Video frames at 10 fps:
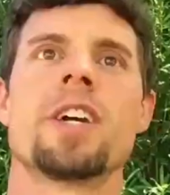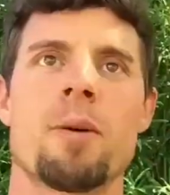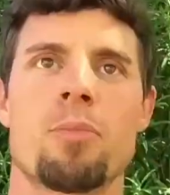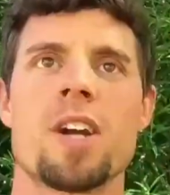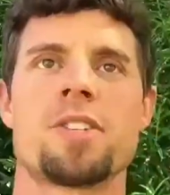
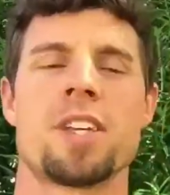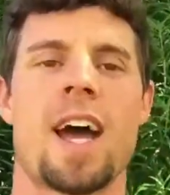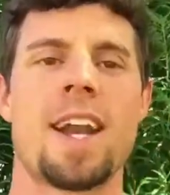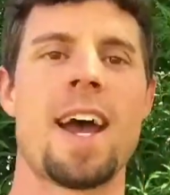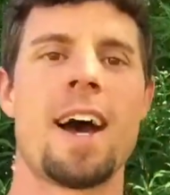embracing
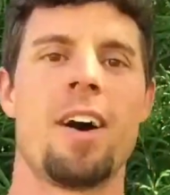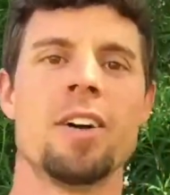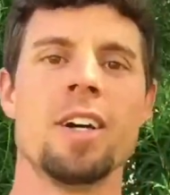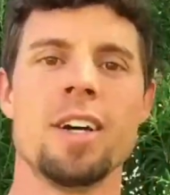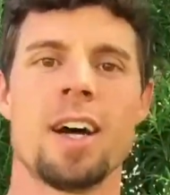that now.
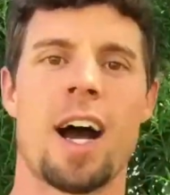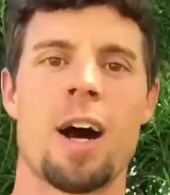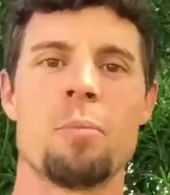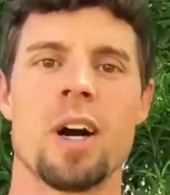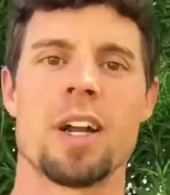
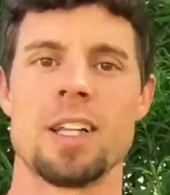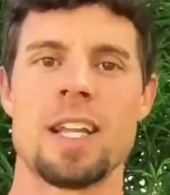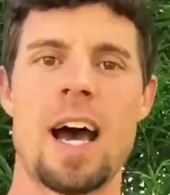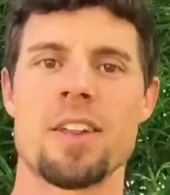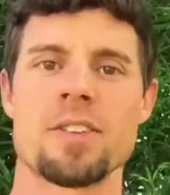But a
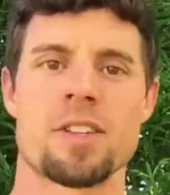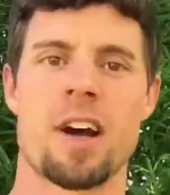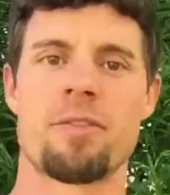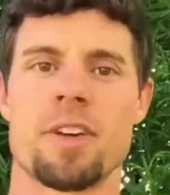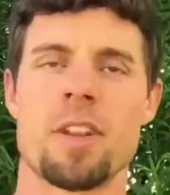lot of the
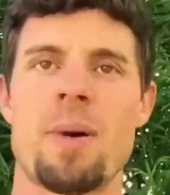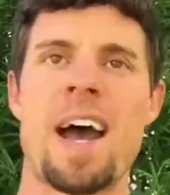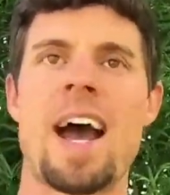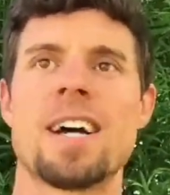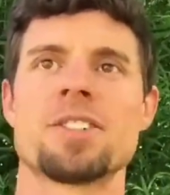stuff in the
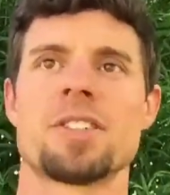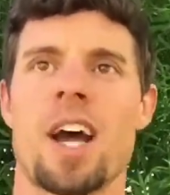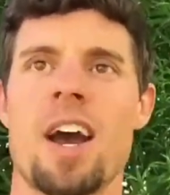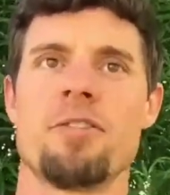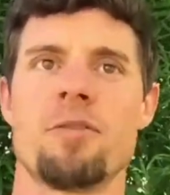past,
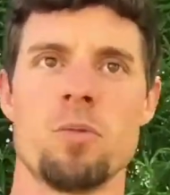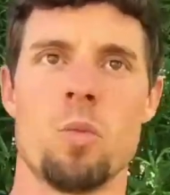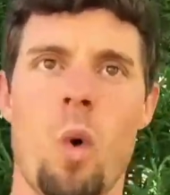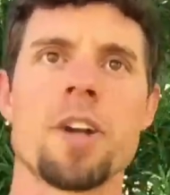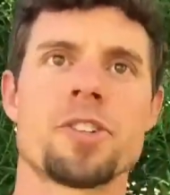I've
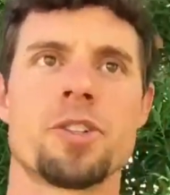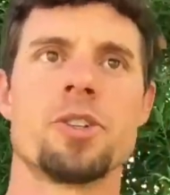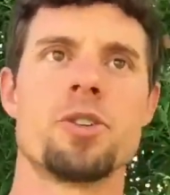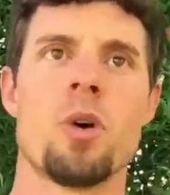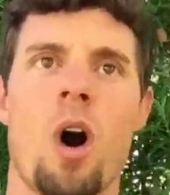wanted to
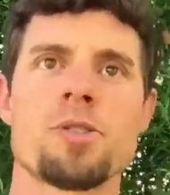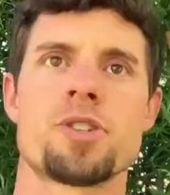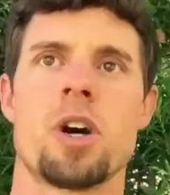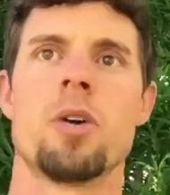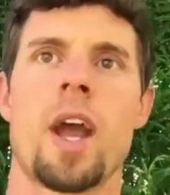do
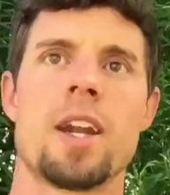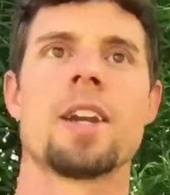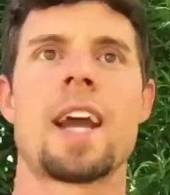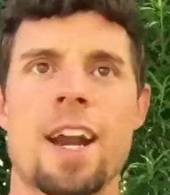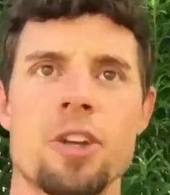also, and
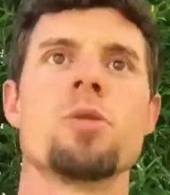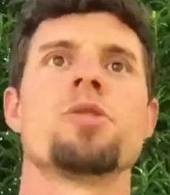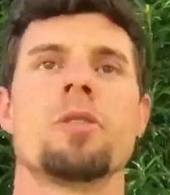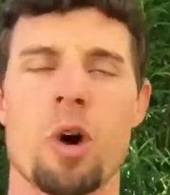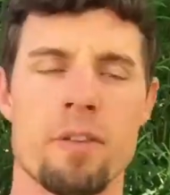kind of
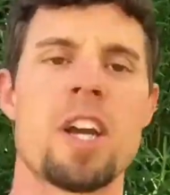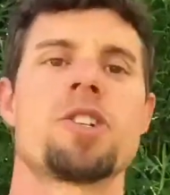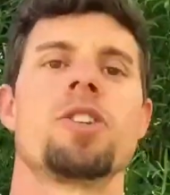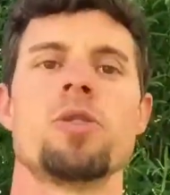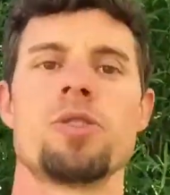use the motivation,